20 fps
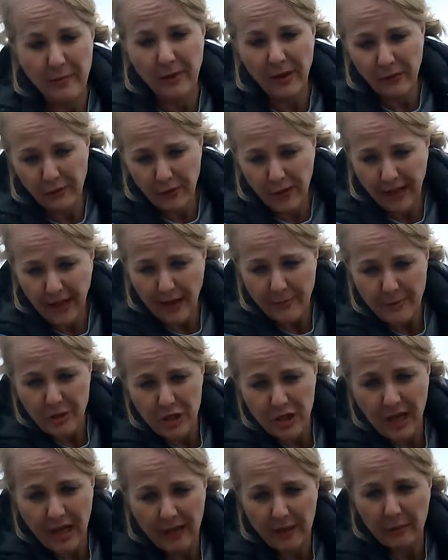But if we get a
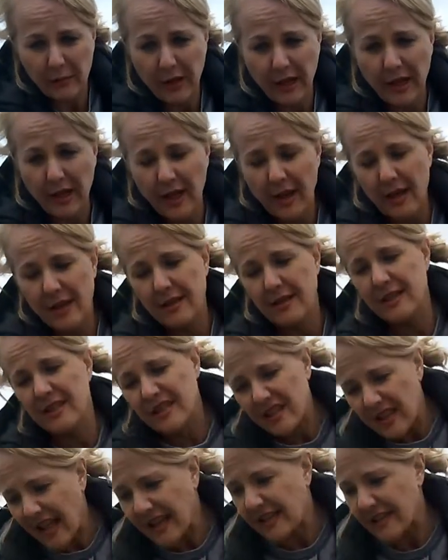machine and we
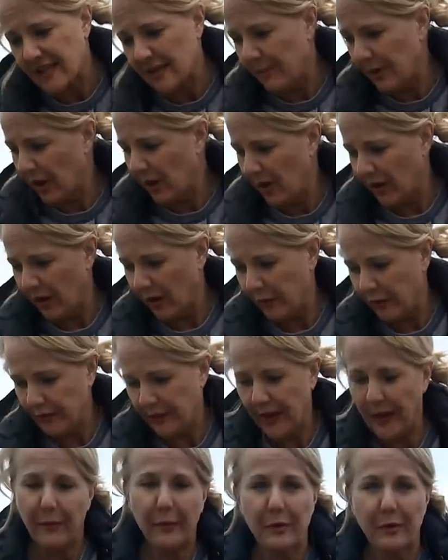slice them all off,
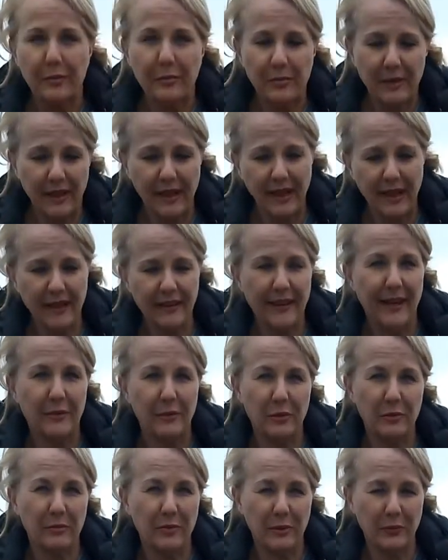that wouldn't be
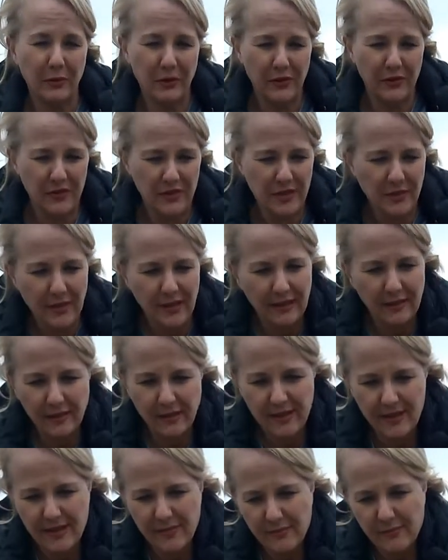worth doing
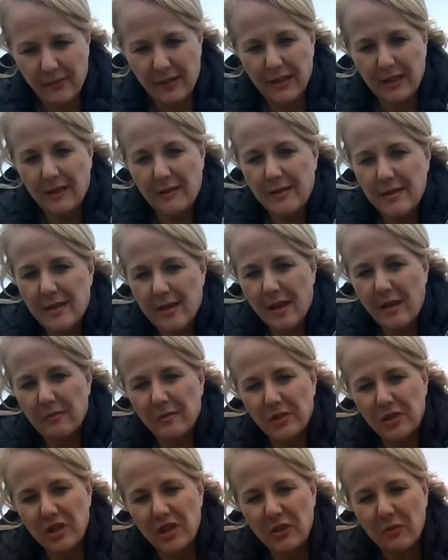because we'd lose so
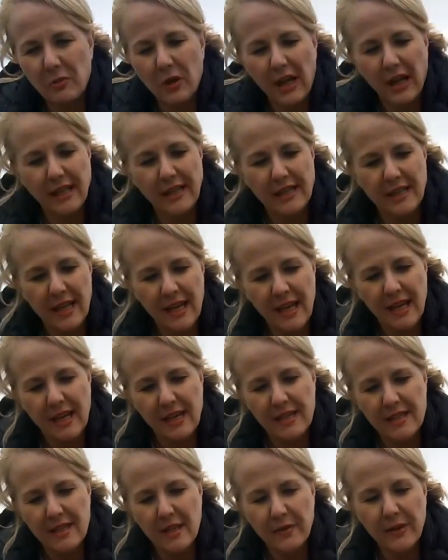much in weight.
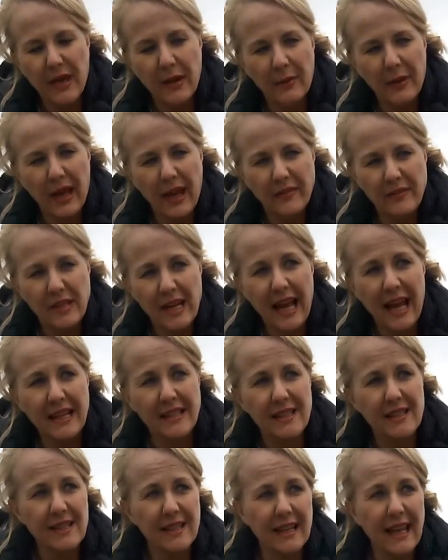So yeah, we have to hand
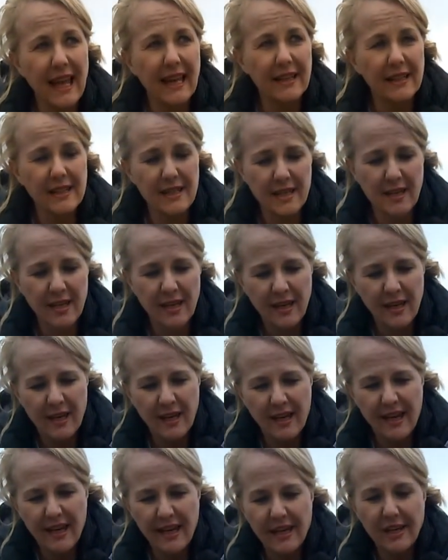select
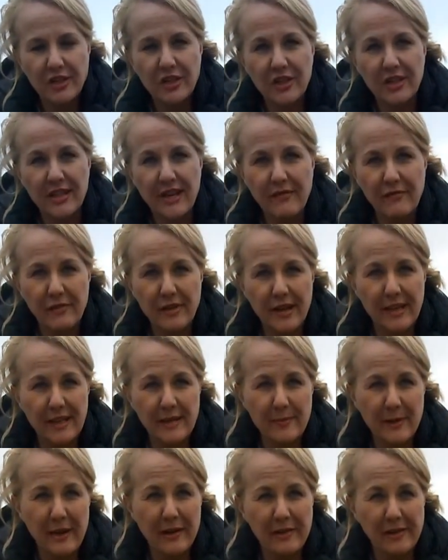each and every
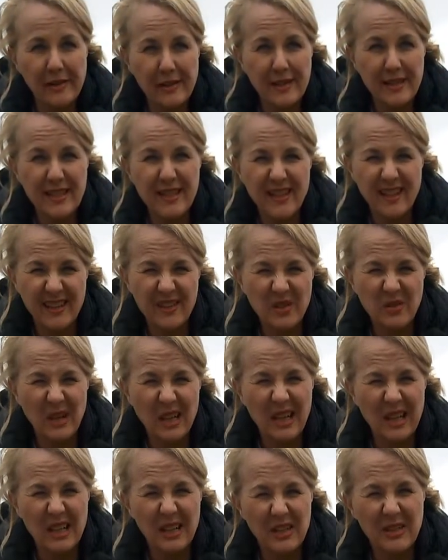asparagus. That's quite
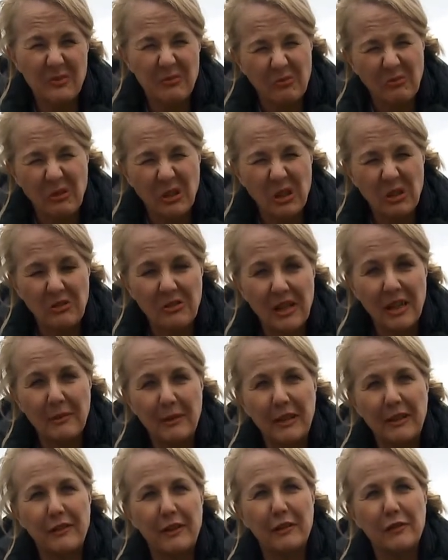hard to work really
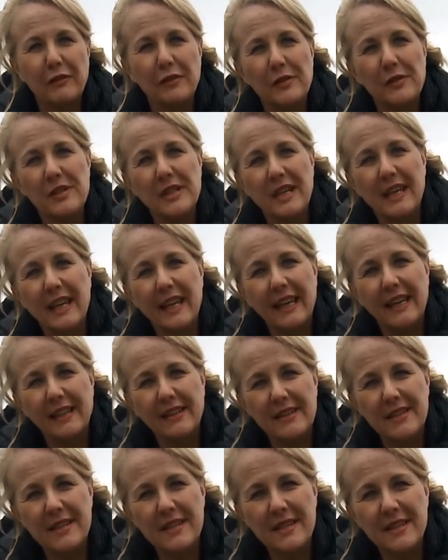when you've got 14
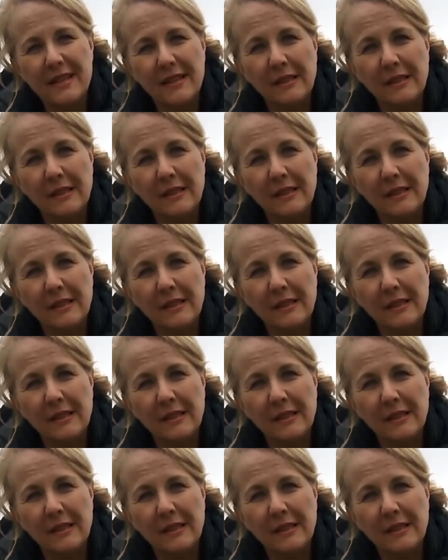acres.